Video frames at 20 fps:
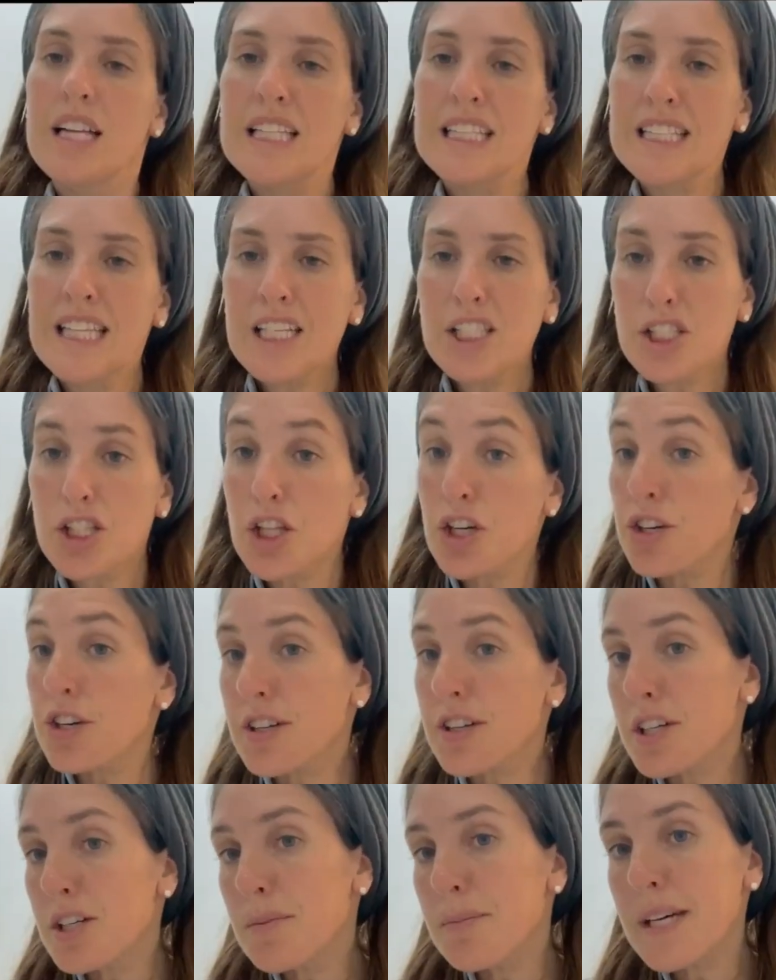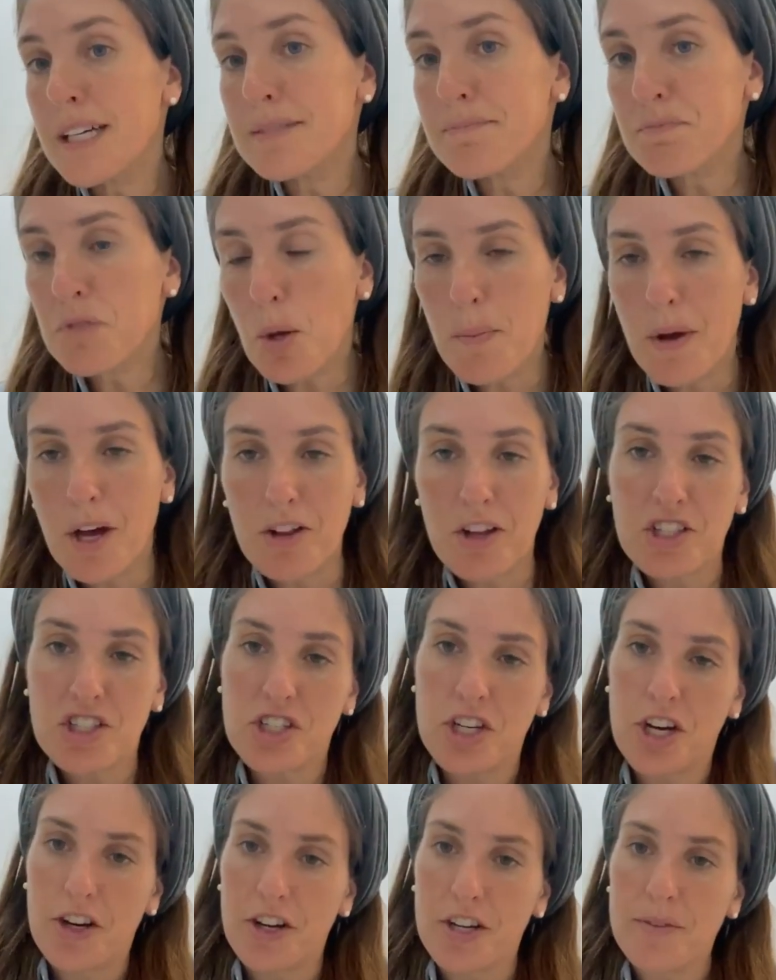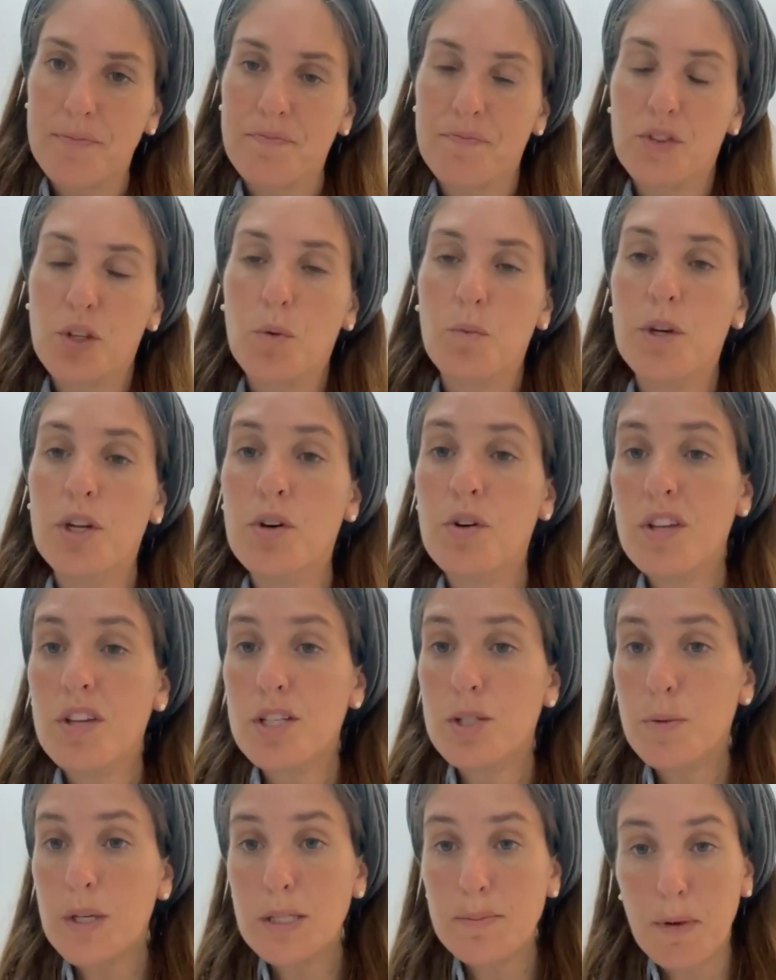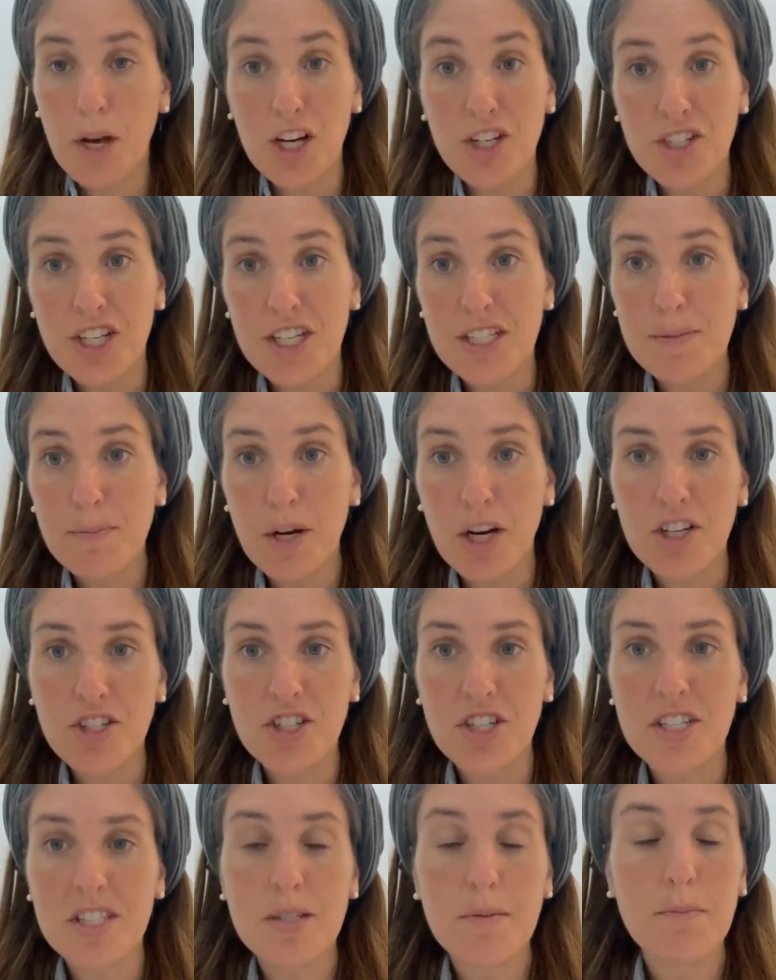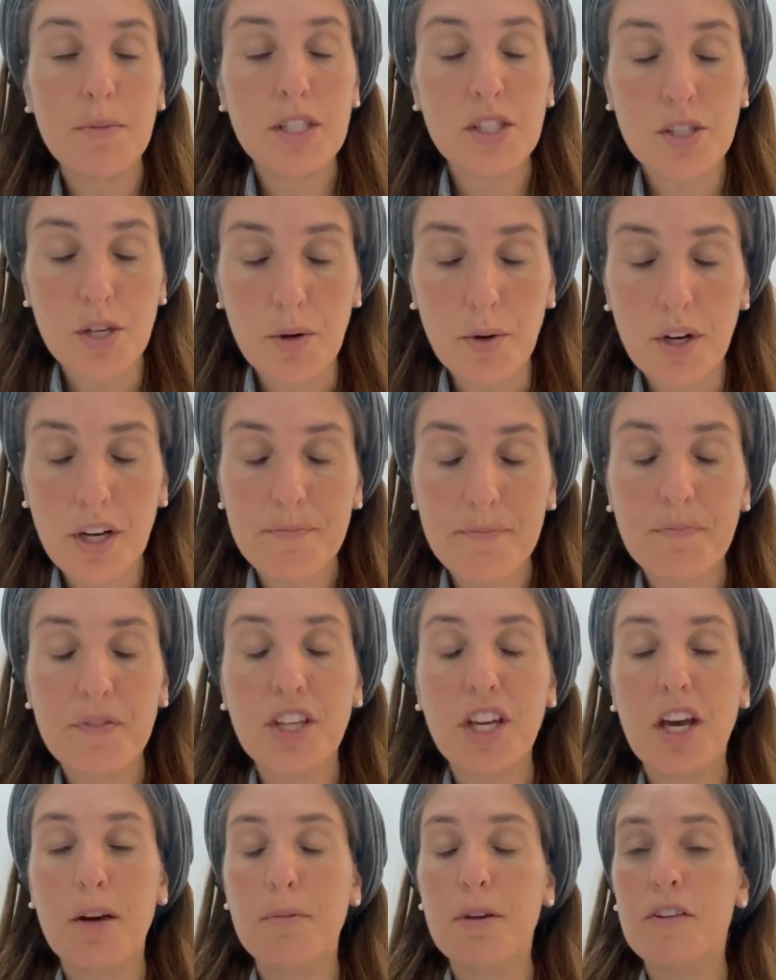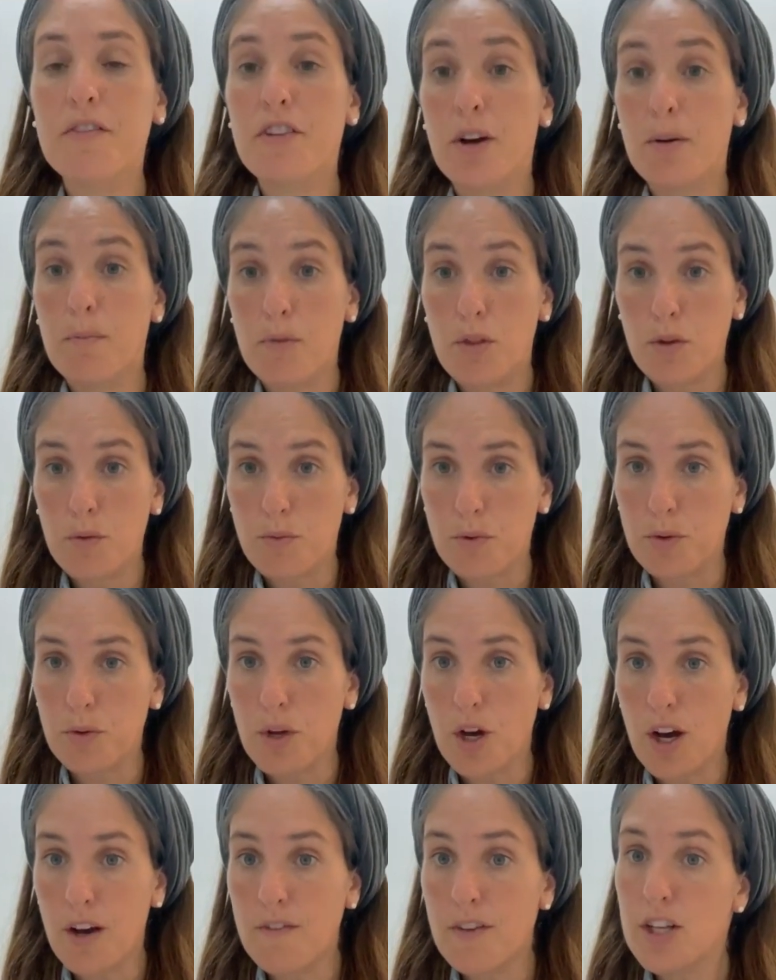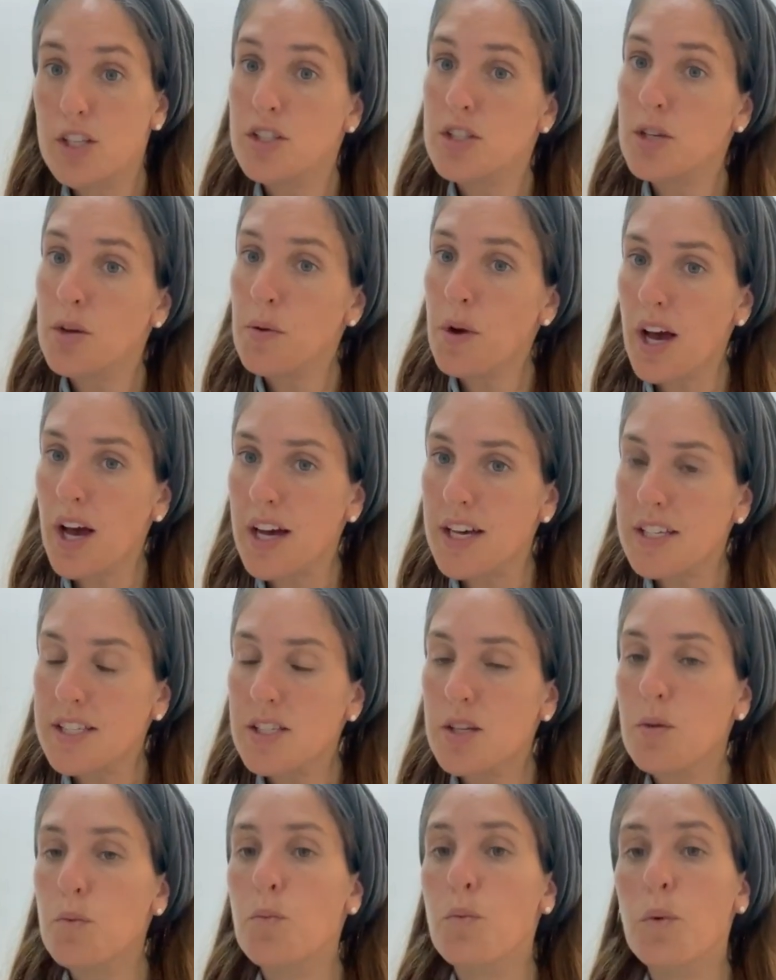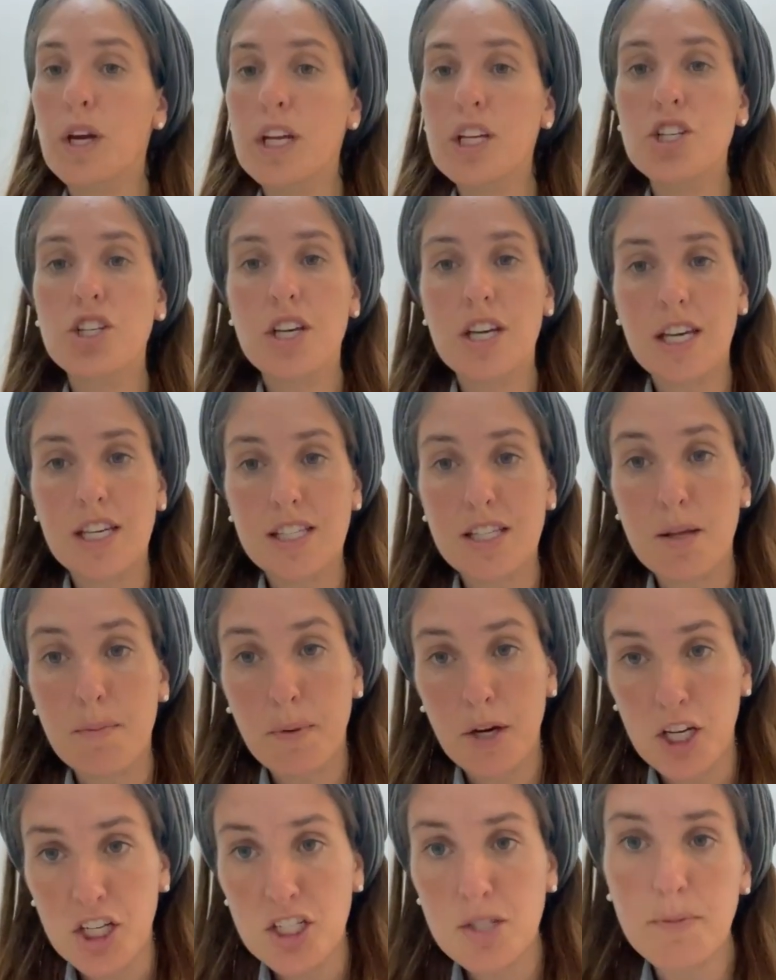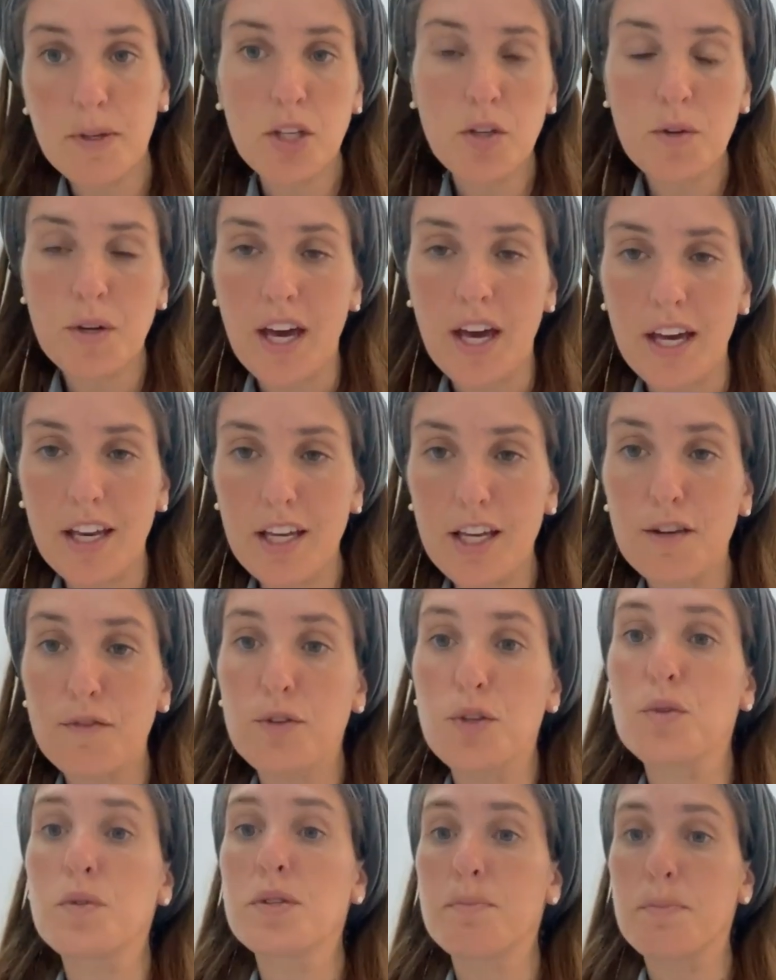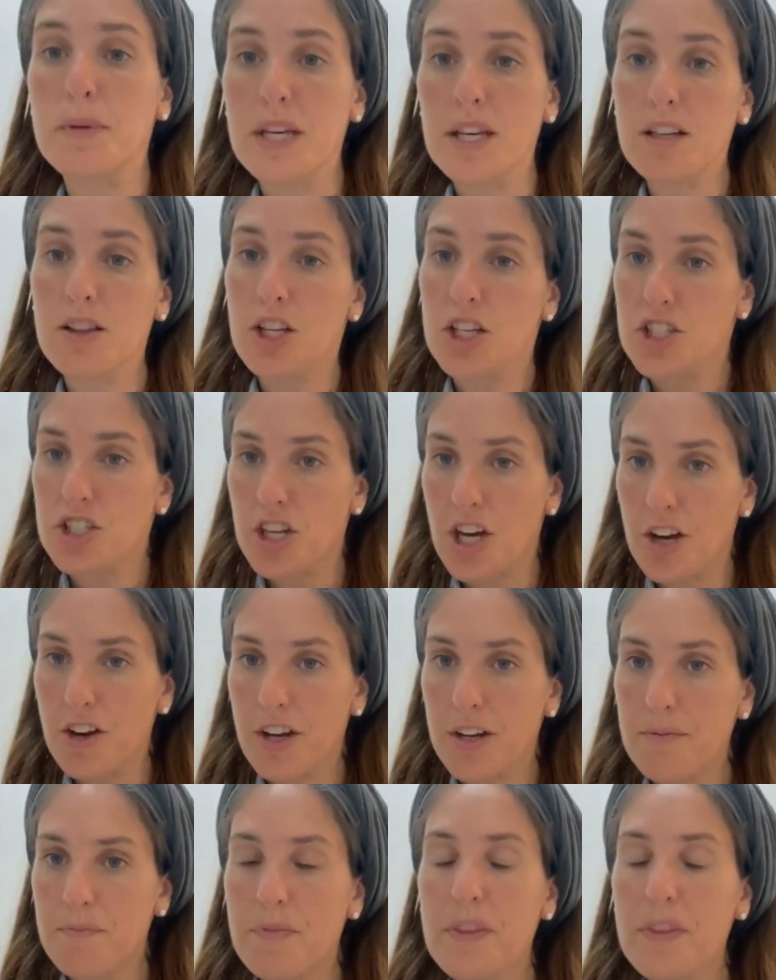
Let's learn a little bit about Lashon Hara. We know this week's parsha is Parshas Metzora, coming from the root of tzaras, which is the punishment you get if you speak Lashon Hara.